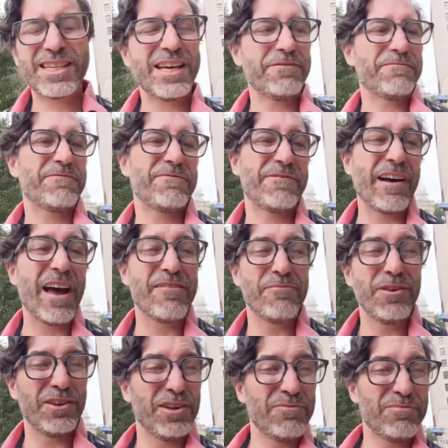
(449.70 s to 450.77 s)
say five
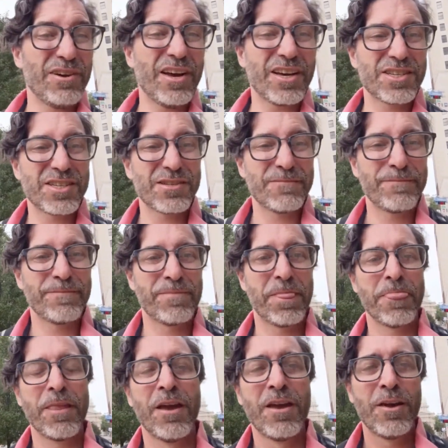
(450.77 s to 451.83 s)
million bucks.
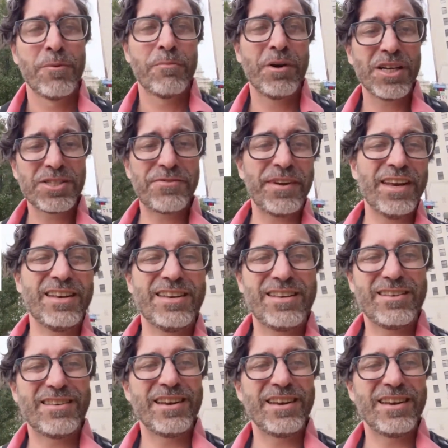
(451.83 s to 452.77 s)
BuzzFeed